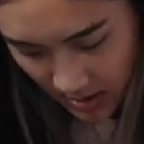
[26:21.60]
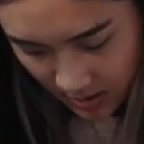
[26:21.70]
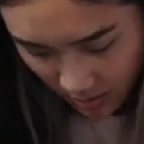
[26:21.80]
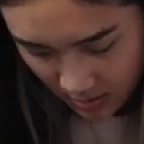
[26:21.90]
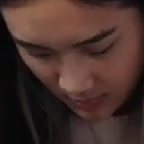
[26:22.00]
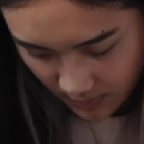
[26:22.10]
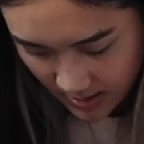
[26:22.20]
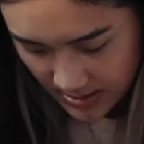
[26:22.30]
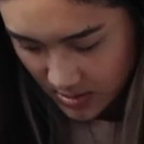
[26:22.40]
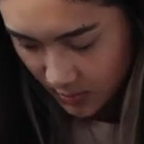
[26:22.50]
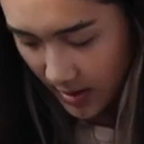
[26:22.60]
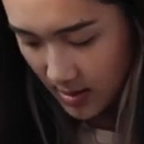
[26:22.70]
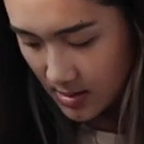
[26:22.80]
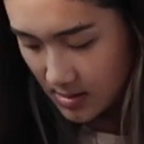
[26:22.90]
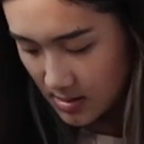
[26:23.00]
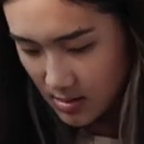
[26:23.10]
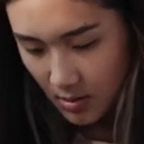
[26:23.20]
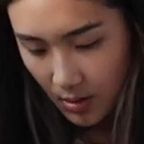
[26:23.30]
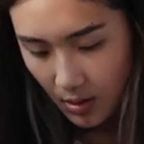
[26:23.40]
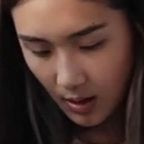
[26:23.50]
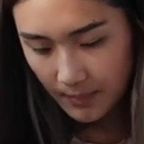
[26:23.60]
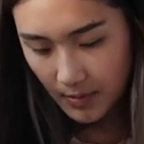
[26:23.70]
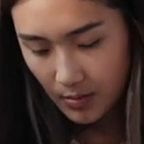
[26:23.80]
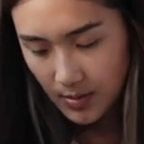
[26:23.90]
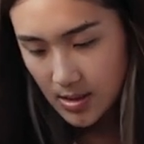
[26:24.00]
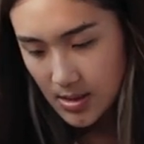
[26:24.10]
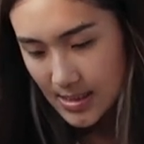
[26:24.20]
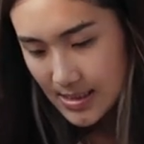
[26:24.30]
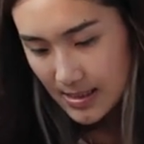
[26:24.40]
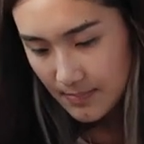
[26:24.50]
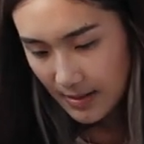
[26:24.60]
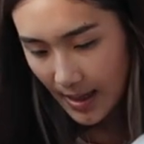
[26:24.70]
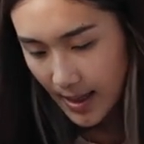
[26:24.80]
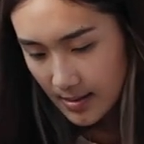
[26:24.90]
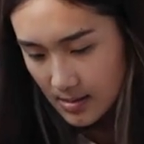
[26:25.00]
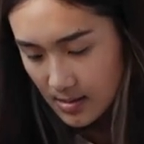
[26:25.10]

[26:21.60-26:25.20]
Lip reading: are not really sweaters, so I'm going to skip that.